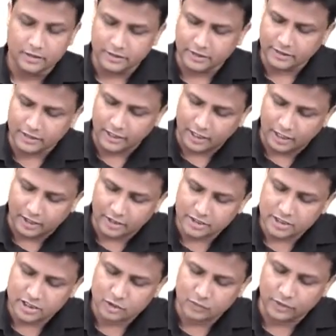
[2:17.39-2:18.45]
Then the
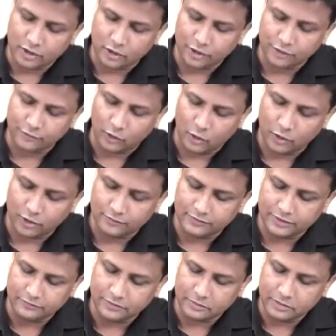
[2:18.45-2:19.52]
largest one out of all of
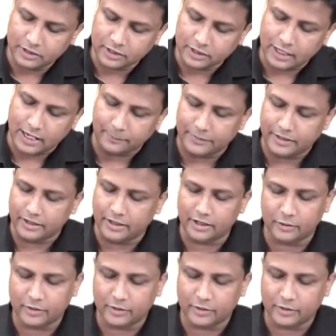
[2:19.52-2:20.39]
them will be the capitate.